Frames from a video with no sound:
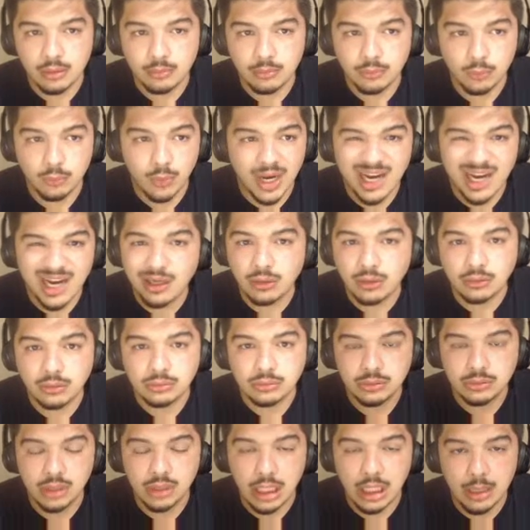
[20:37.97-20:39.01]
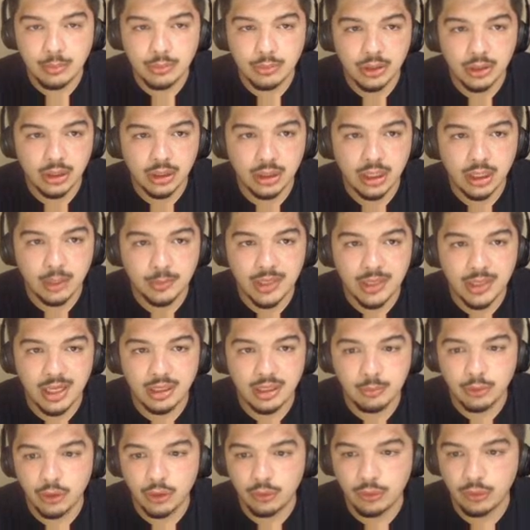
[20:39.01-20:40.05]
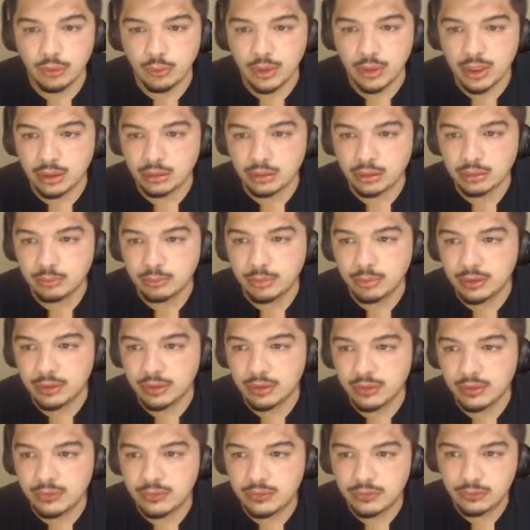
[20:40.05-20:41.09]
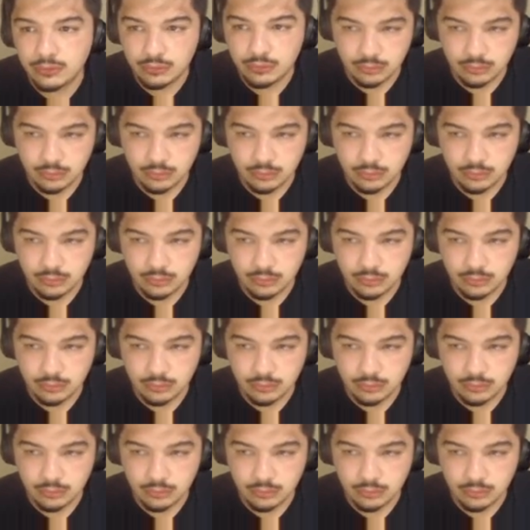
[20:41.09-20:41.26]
Wow, I'm kind of blown away by this.